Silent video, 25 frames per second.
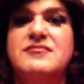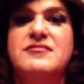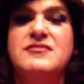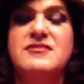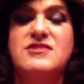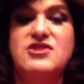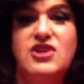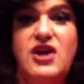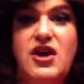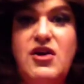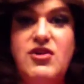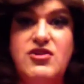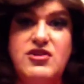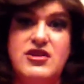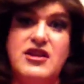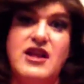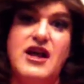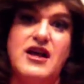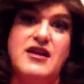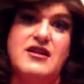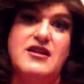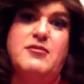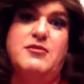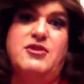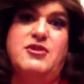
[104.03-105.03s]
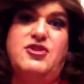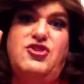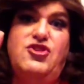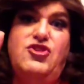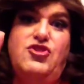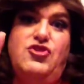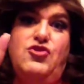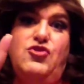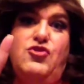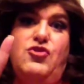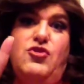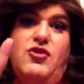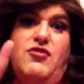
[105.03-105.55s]
So that was clock number
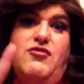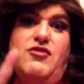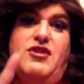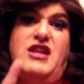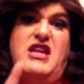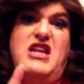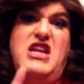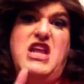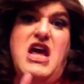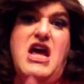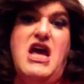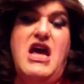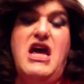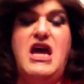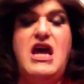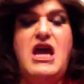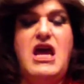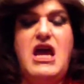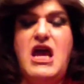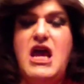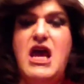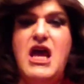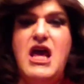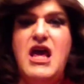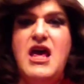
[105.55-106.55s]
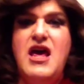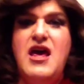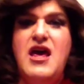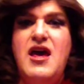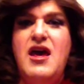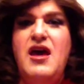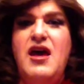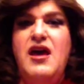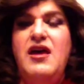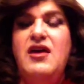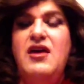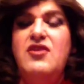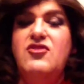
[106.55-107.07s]
two for the day.
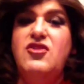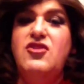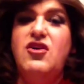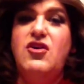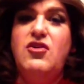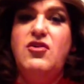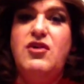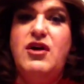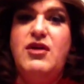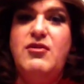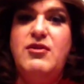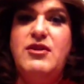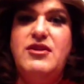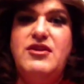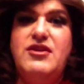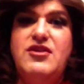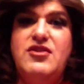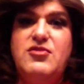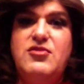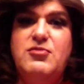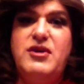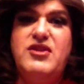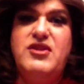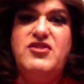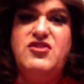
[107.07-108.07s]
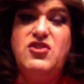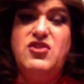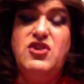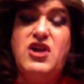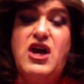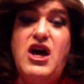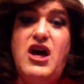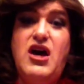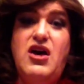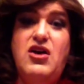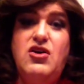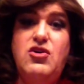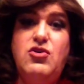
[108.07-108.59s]
So I went to this place called
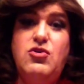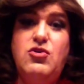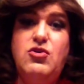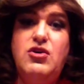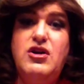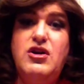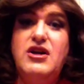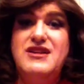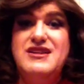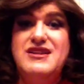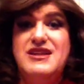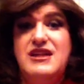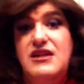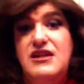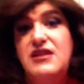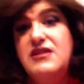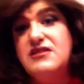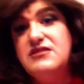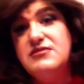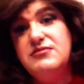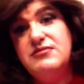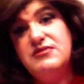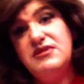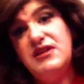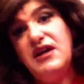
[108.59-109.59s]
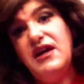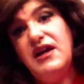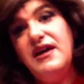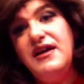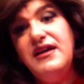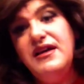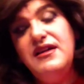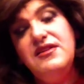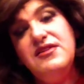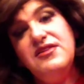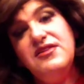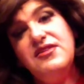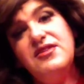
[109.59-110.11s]
Encore because I needed some
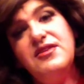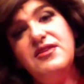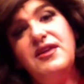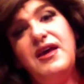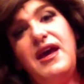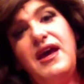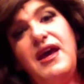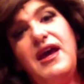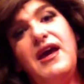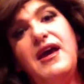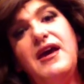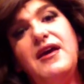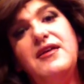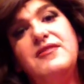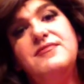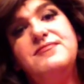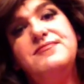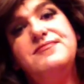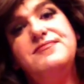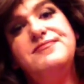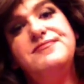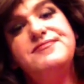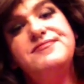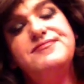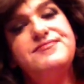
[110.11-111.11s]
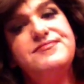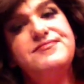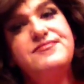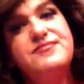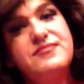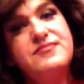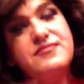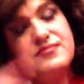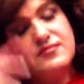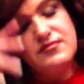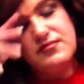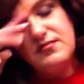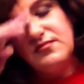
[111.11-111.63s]
tights, and
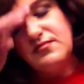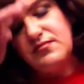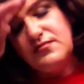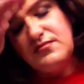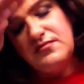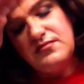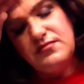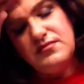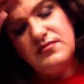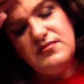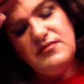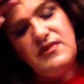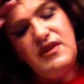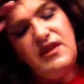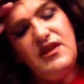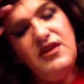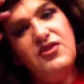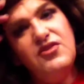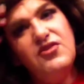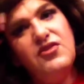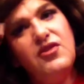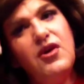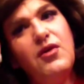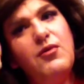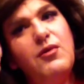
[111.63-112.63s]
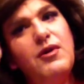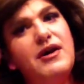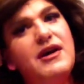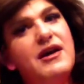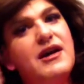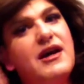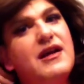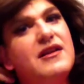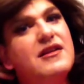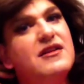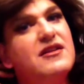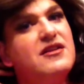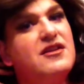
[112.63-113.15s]
so I went and
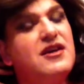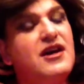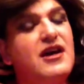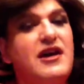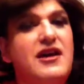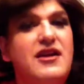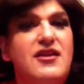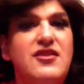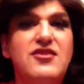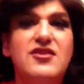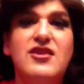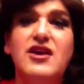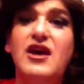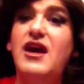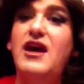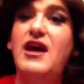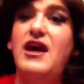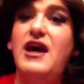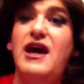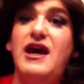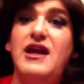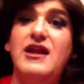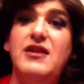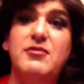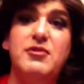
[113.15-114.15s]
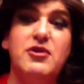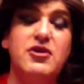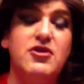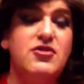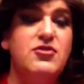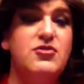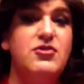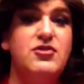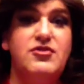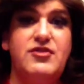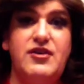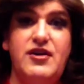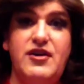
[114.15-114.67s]
got the tights, and the person
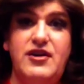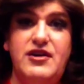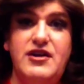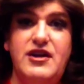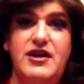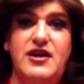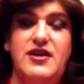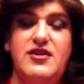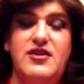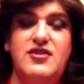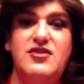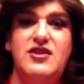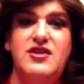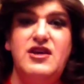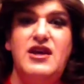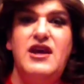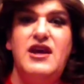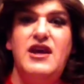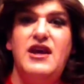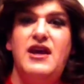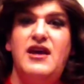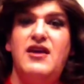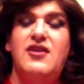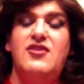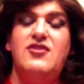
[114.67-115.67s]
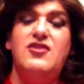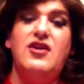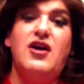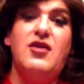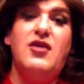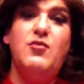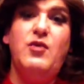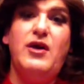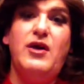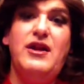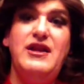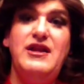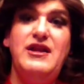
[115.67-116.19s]
was very nice. So I'm
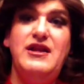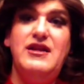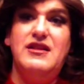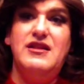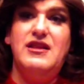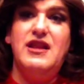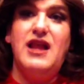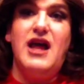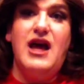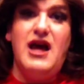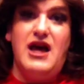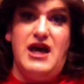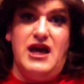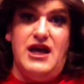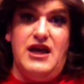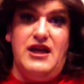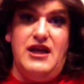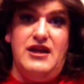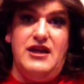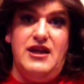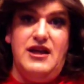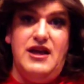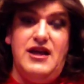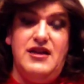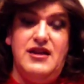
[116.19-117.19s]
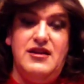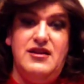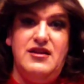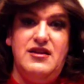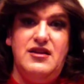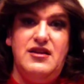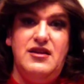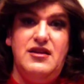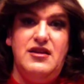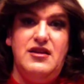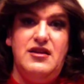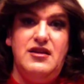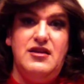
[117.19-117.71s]
waiting in line at
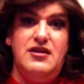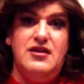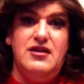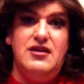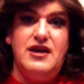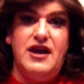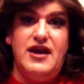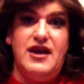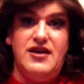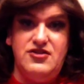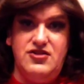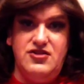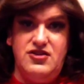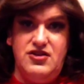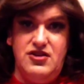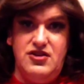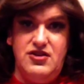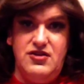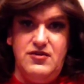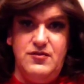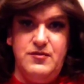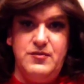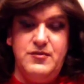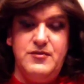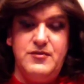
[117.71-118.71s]
the cashier,